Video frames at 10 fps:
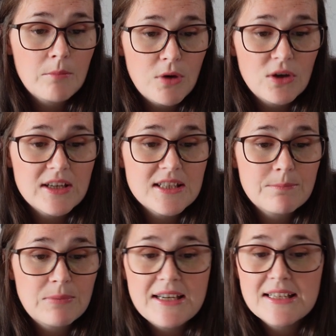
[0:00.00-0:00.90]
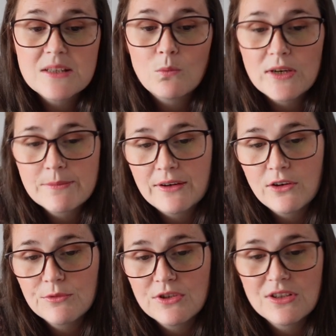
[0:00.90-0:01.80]
Pockets, pleats, waistband
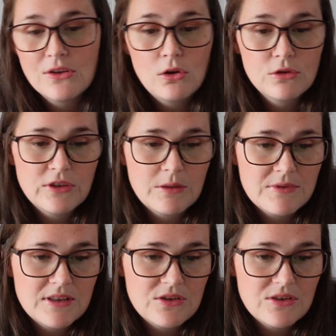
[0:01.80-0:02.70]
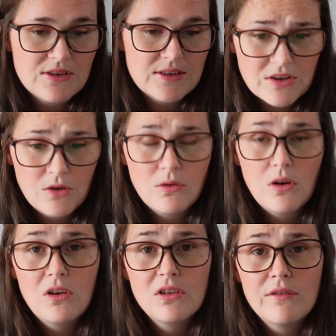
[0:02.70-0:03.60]
options and altering positions. So
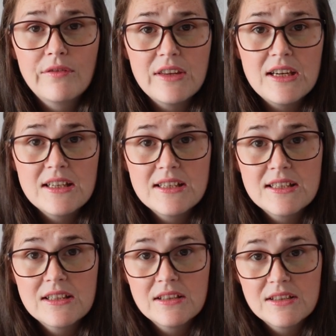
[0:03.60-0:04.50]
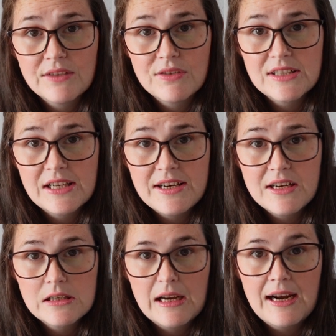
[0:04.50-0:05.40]
all of these different
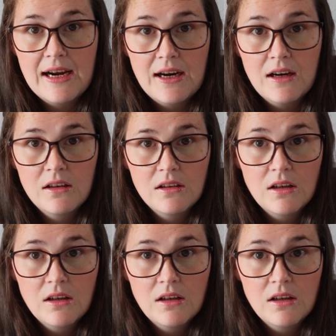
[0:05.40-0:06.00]
techniques are